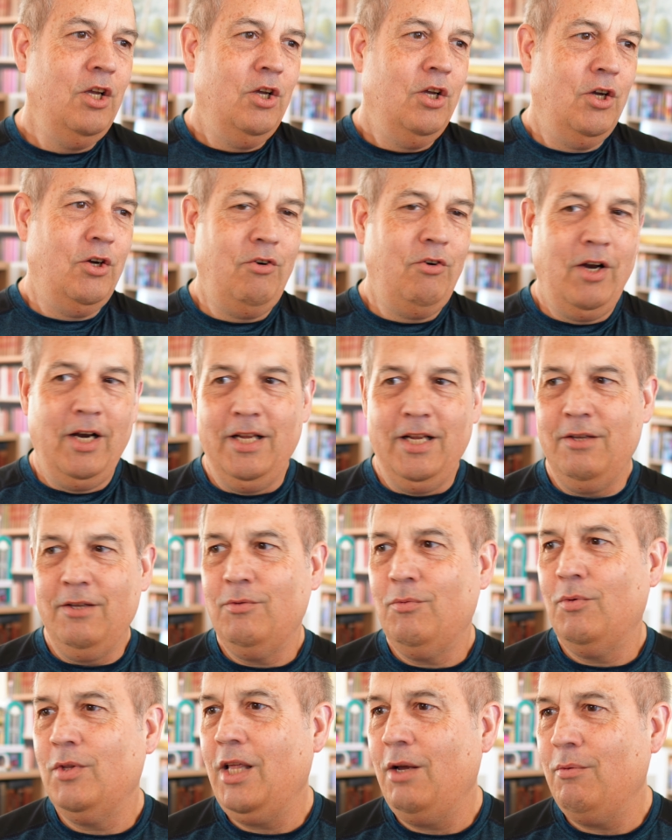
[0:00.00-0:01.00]
Alrighty,
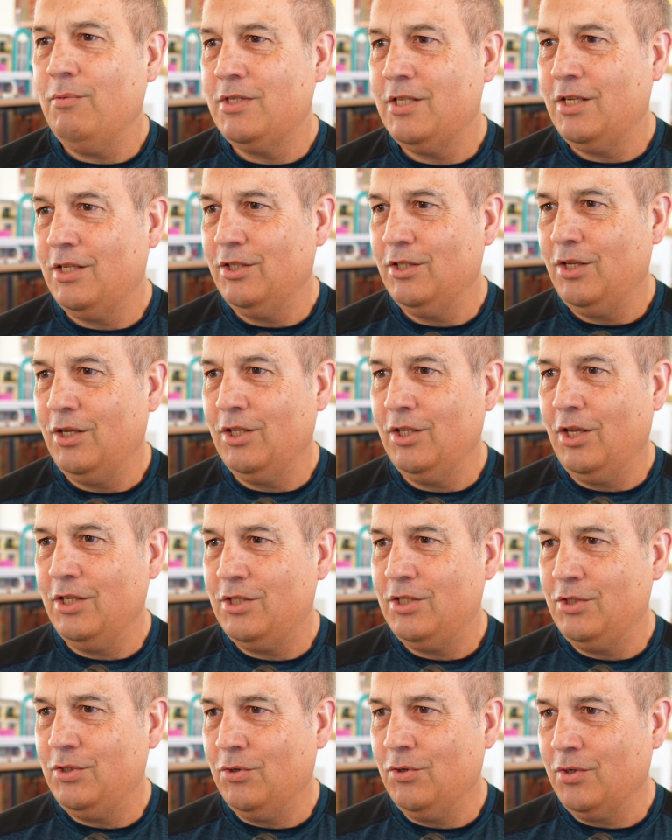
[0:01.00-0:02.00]
well, that was a, a lot
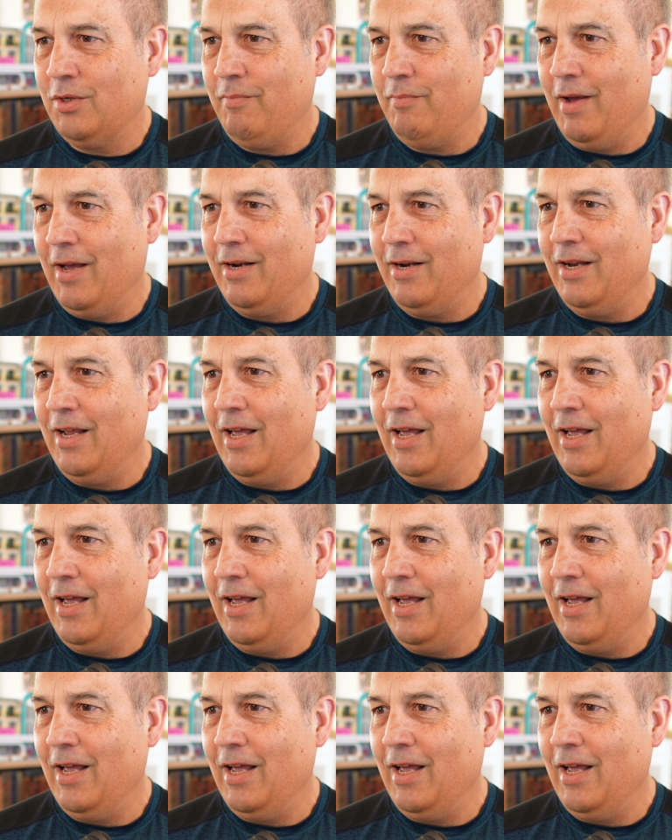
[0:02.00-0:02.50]
to talk about.